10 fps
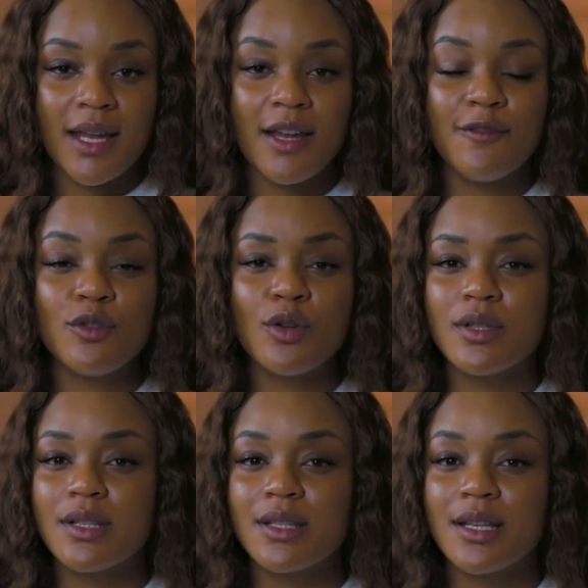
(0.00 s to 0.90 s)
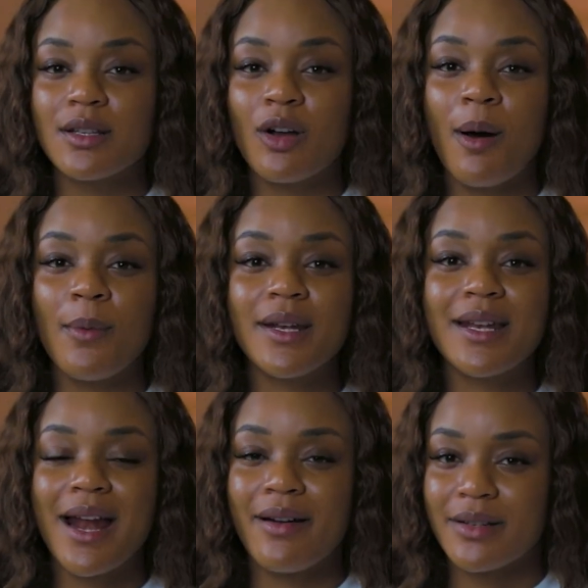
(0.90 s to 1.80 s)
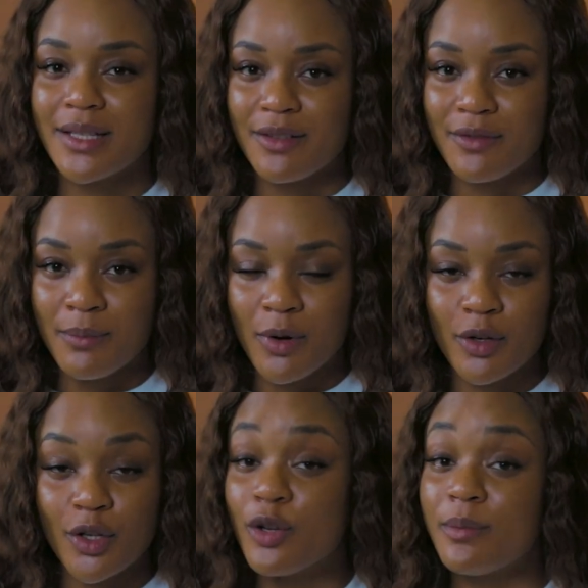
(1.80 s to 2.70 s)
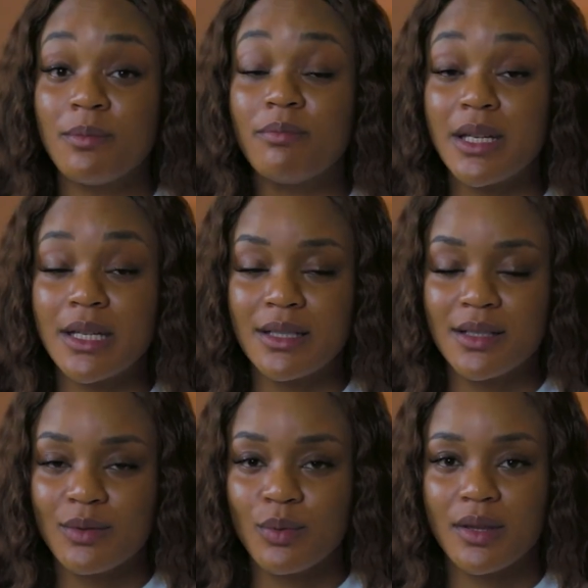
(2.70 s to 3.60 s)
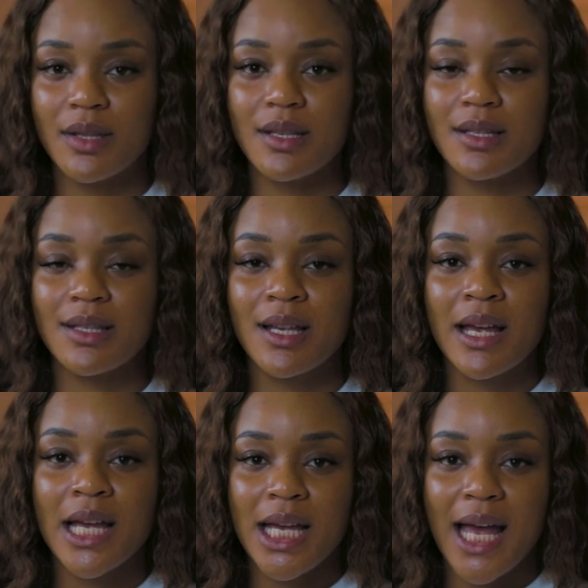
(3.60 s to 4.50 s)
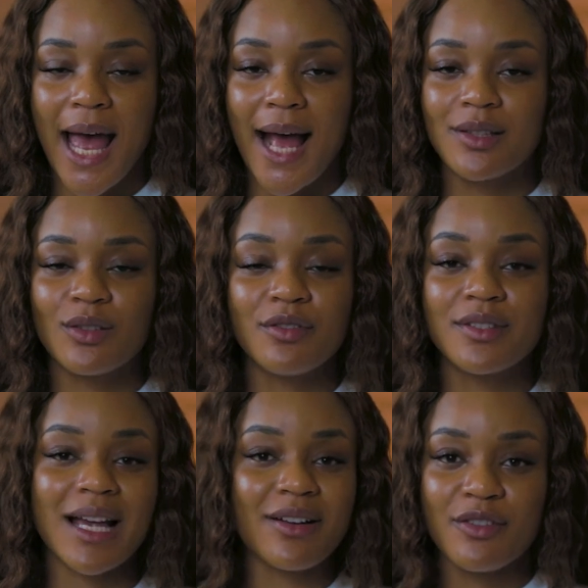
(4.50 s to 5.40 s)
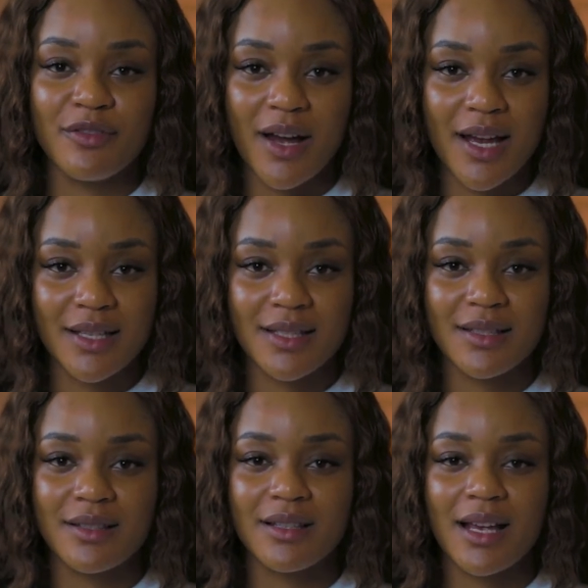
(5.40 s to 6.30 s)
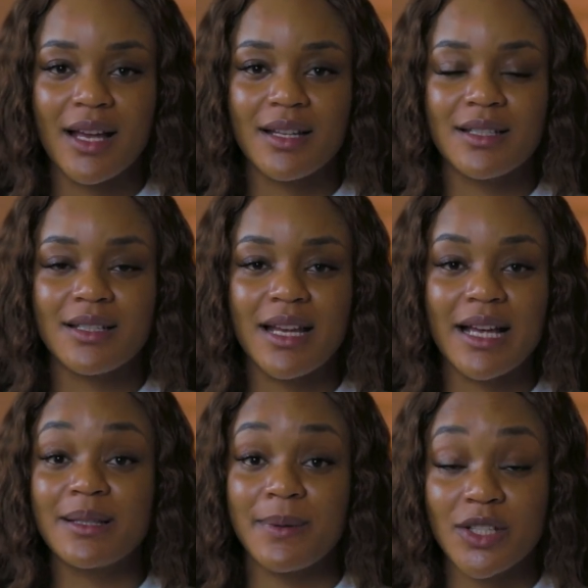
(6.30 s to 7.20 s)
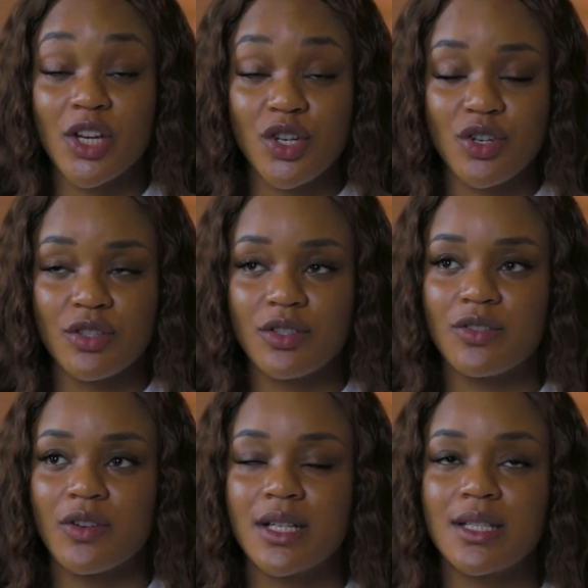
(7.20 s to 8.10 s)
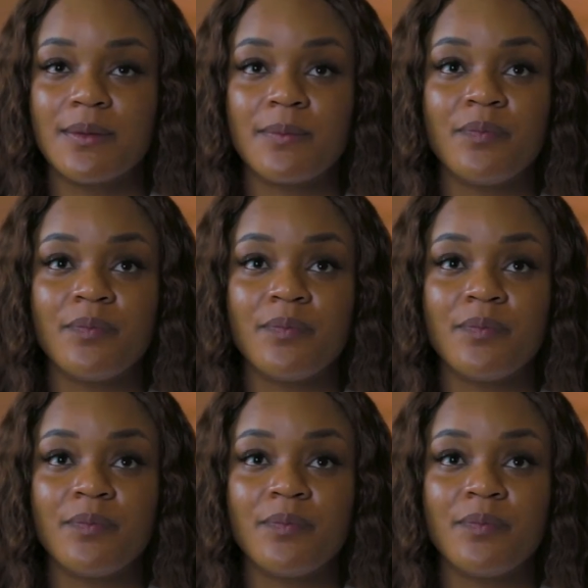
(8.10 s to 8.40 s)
If you notice, there's a common narrative among human beings with this act of sacrifice and expectations, right?